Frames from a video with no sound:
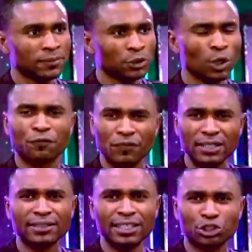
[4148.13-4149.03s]
Your
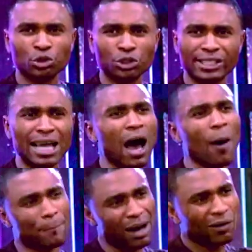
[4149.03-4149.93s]
faith needs to see
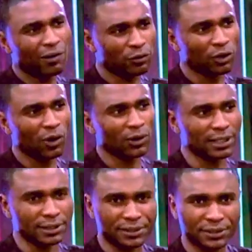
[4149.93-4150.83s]
how powerful
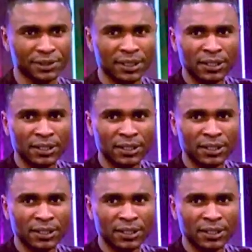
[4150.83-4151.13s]
God is.